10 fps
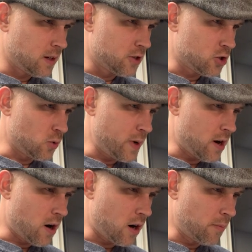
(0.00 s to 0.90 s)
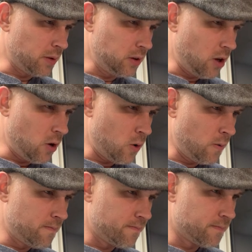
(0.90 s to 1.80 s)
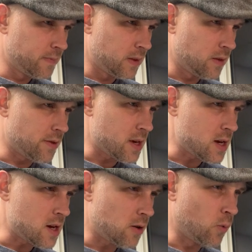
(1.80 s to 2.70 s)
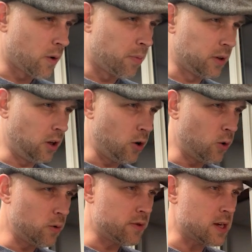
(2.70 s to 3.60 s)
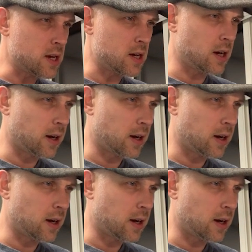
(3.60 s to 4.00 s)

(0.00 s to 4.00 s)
So we are below we're below the